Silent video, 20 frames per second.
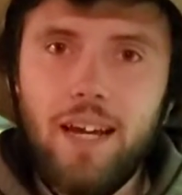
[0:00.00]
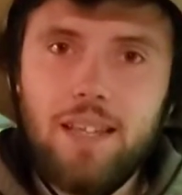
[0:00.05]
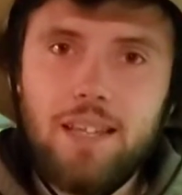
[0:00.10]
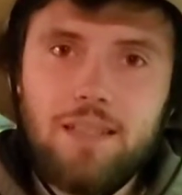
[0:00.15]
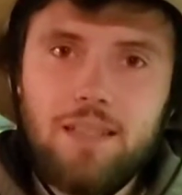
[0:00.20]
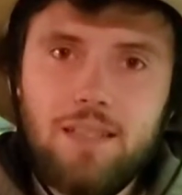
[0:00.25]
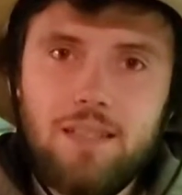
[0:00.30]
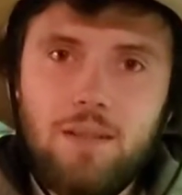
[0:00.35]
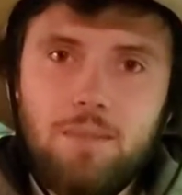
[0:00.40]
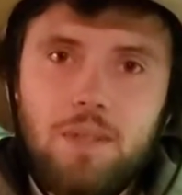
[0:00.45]
And
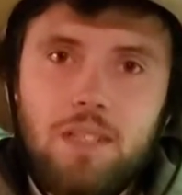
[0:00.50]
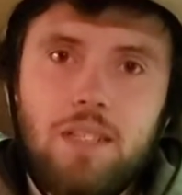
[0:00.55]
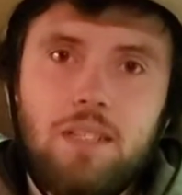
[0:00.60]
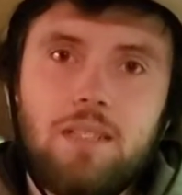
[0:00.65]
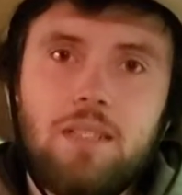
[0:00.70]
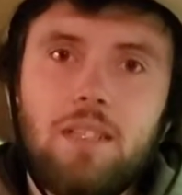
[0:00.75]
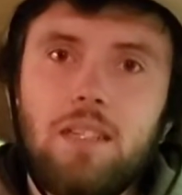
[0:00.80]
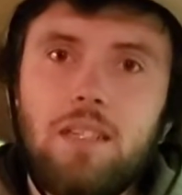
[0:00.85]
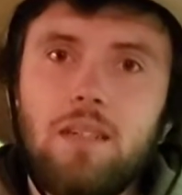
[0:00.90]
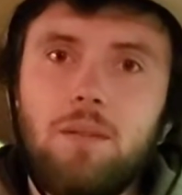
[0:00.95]
this is something
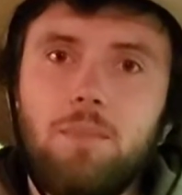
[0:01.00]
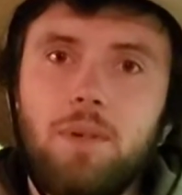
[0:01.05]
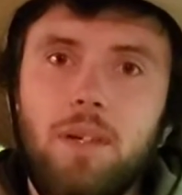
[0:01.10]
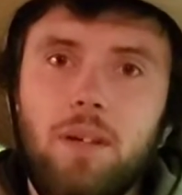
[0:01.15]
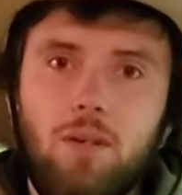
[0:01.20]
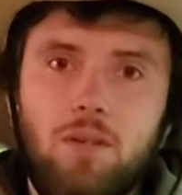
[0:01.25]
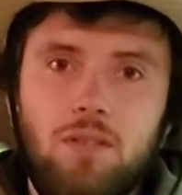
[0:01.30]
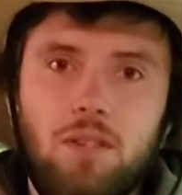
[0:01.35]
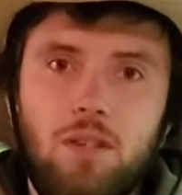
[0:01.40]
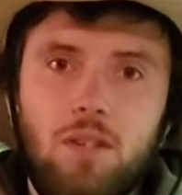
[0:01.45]
that's going to
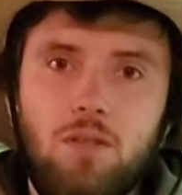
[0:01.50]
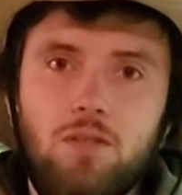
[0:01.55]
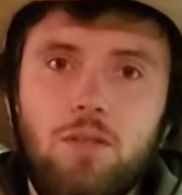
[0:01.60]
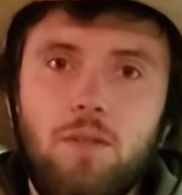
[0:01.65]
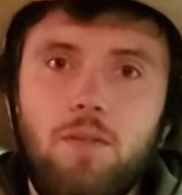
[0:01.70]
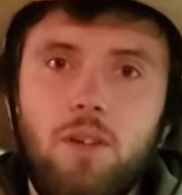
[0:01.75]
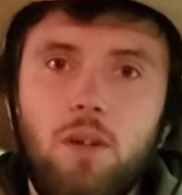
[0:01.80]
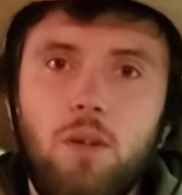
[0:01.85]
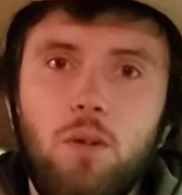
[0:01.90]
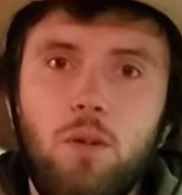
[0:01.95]
appeal to those
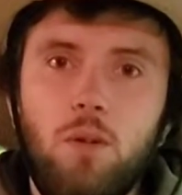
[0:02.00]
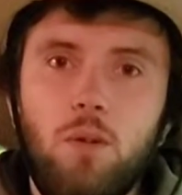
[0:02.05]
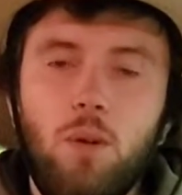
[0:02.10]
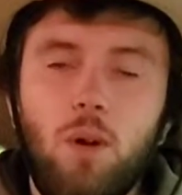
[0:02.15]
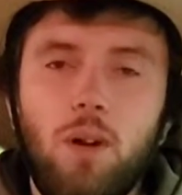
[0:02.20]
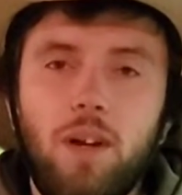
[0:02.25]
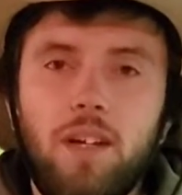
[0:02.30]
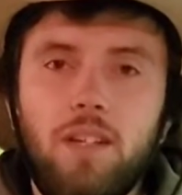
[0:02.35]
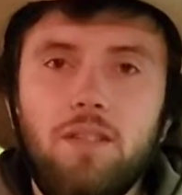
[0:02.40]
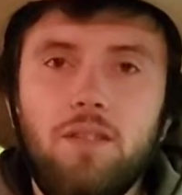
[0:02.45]
of you who
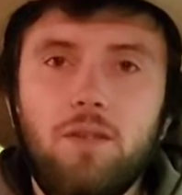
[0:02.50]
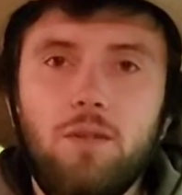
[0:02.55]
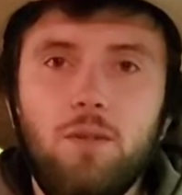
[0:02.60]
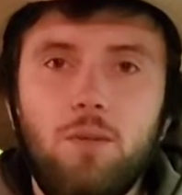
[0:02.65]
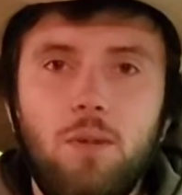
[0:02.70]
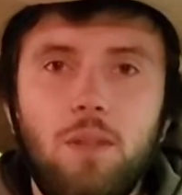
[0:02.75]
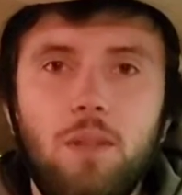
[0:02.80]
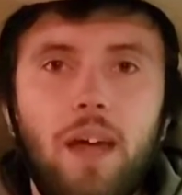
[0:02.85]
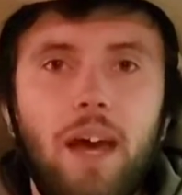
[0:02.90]
are into